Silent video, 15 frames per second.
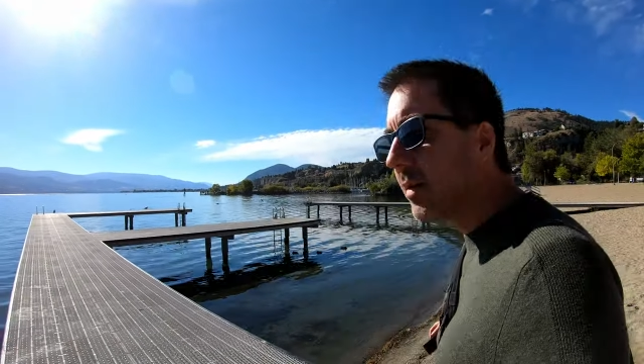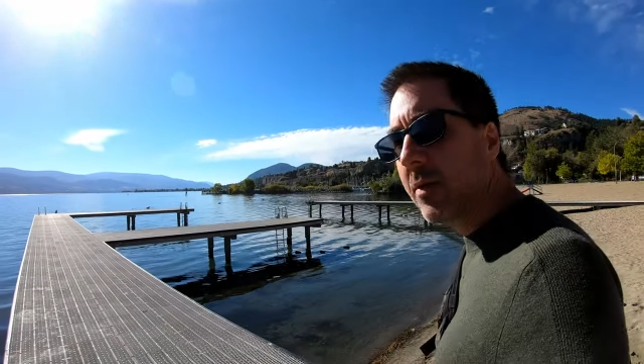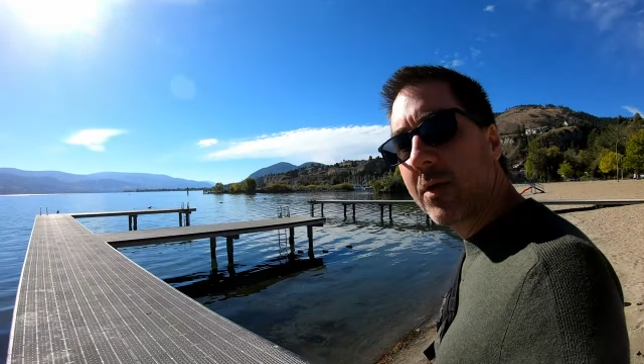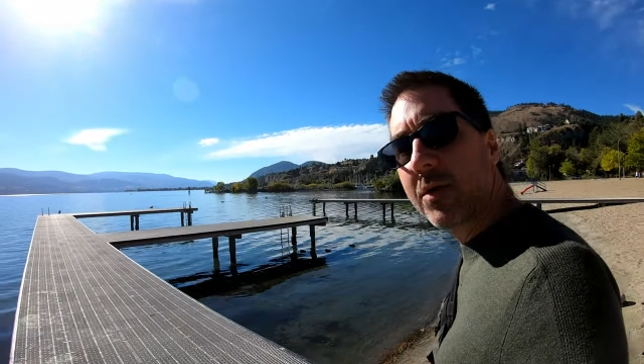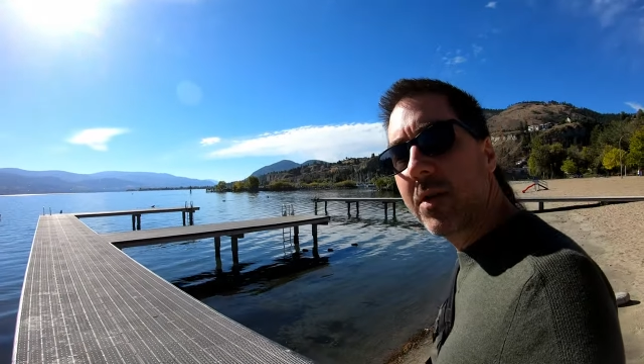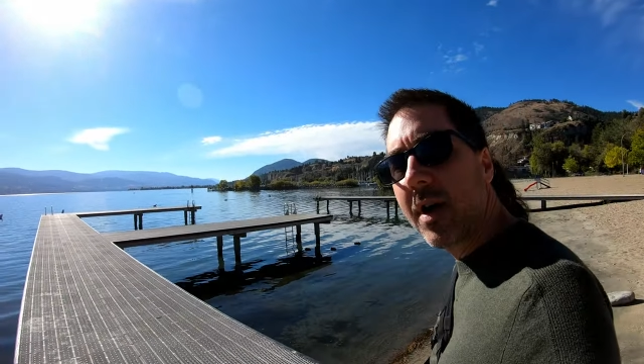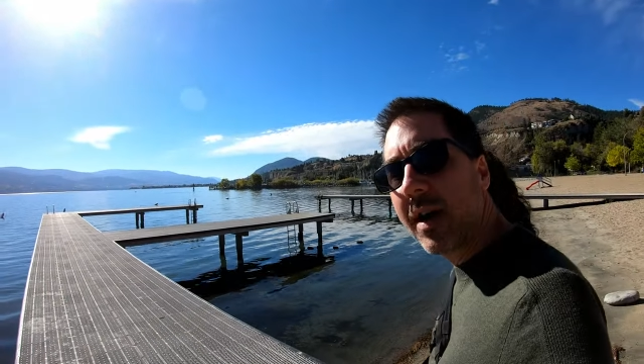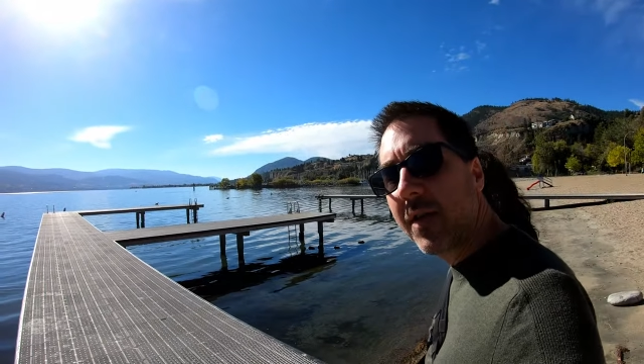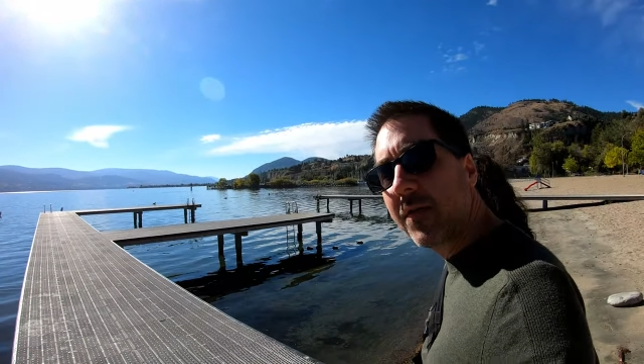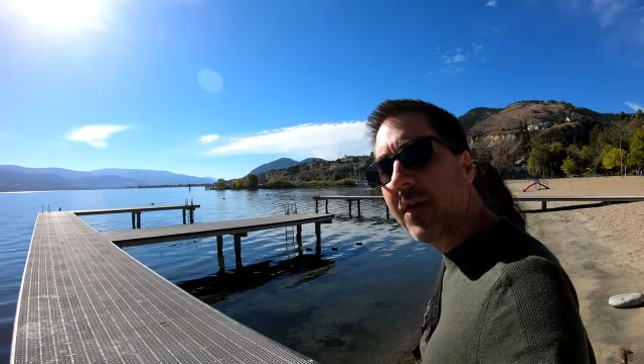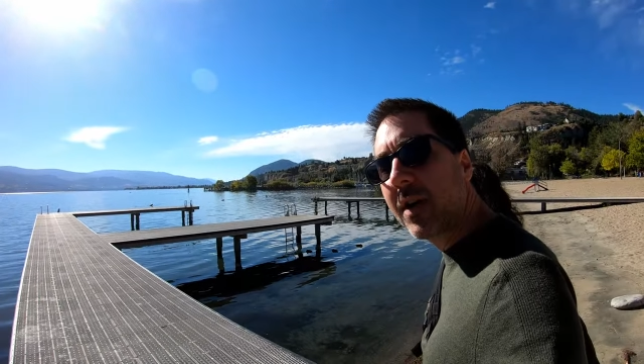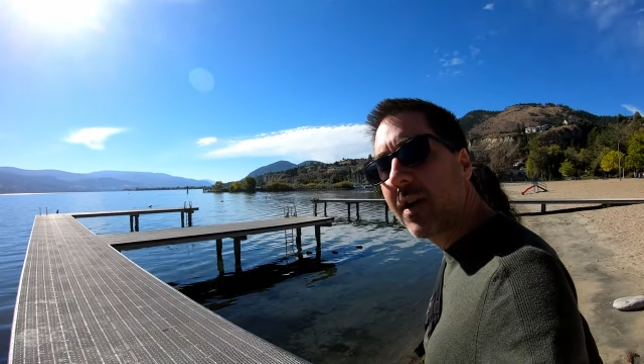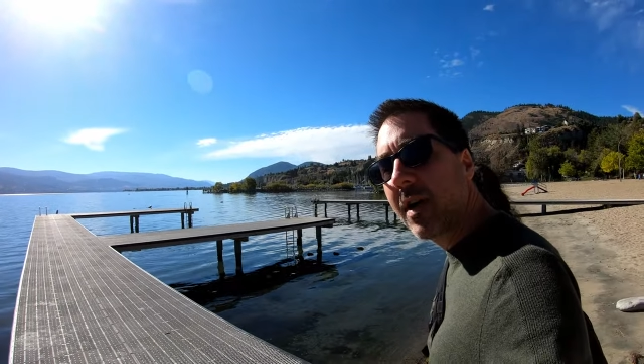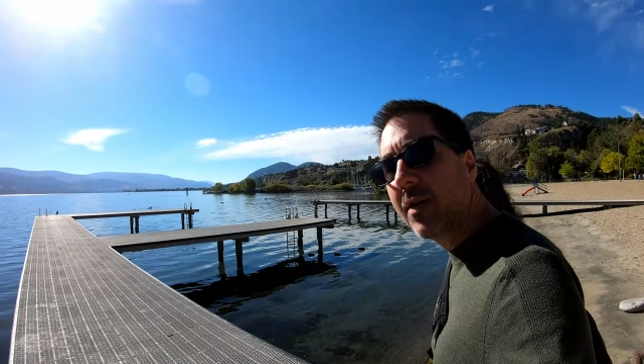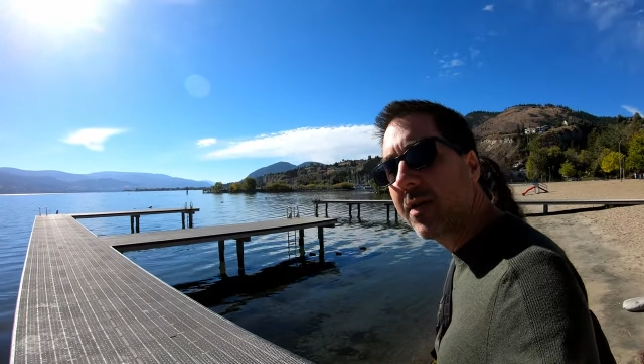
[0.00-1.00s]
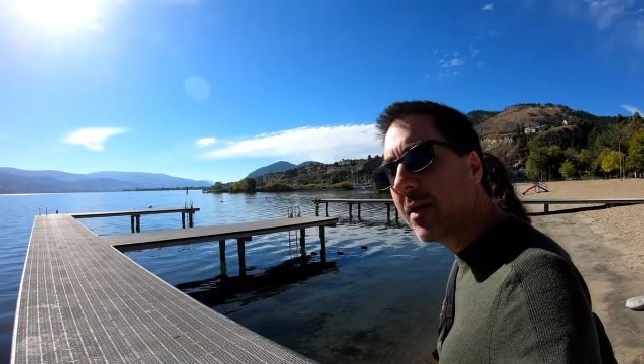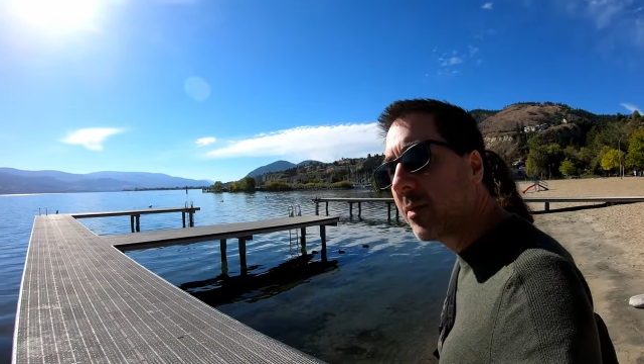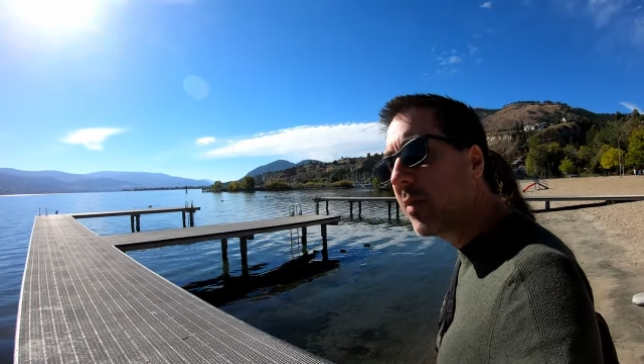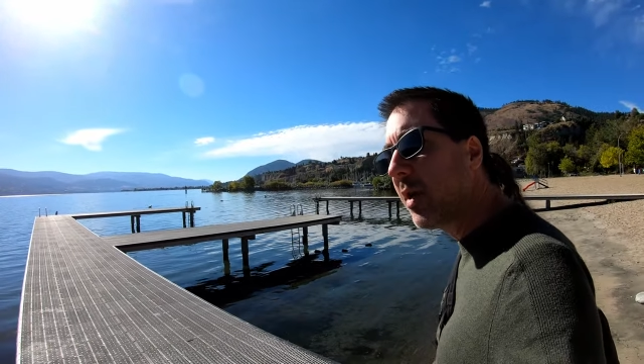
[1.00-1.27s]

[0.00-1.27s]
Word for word: We're trying to figure out their